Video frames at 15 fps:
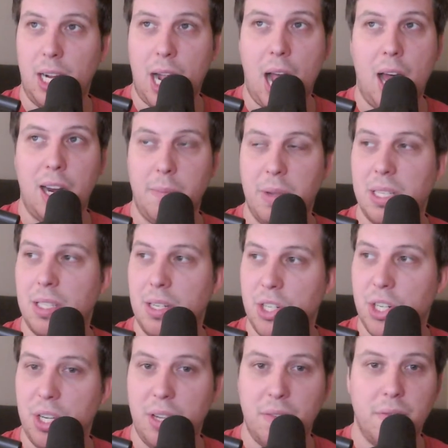economist in
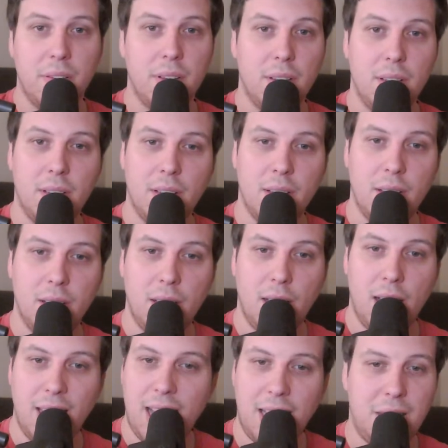chief.
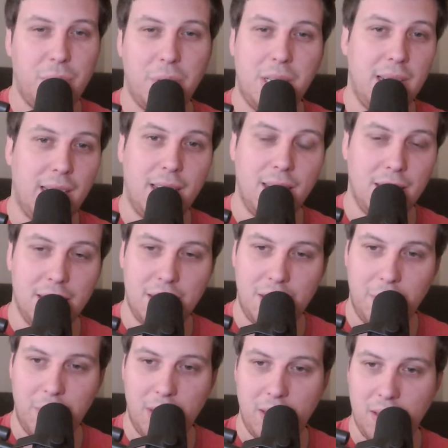And that's ridiculous
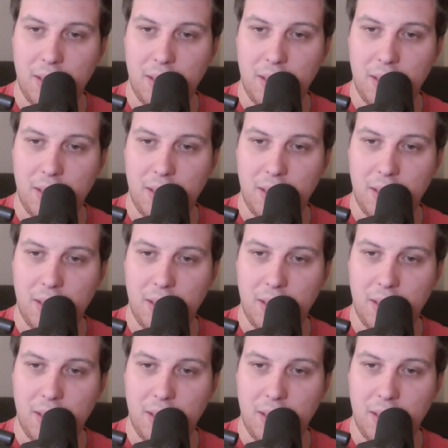to me.